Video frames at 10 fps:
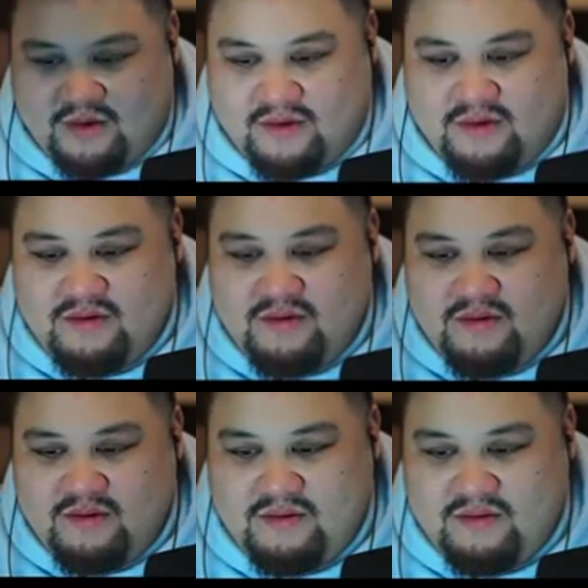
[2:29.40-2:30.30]

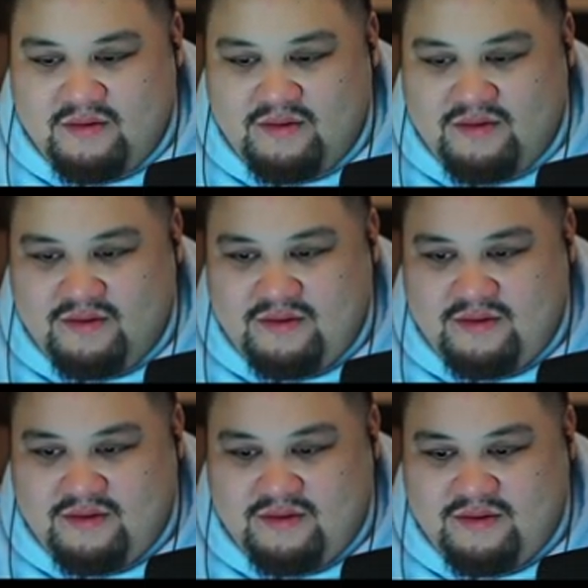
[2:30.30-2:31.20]

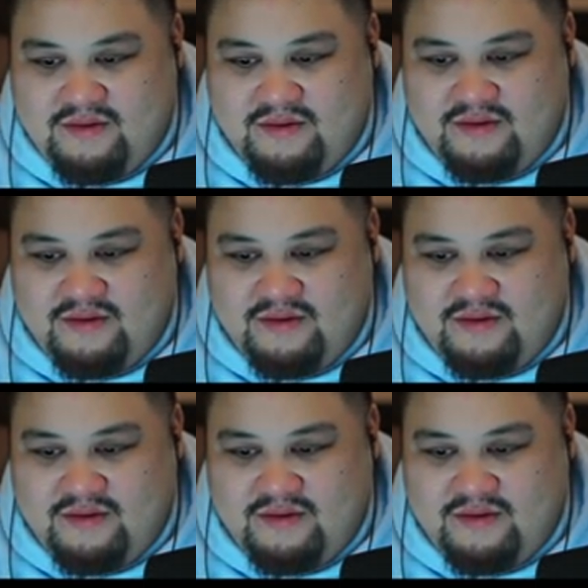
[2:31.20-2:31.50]
(silence)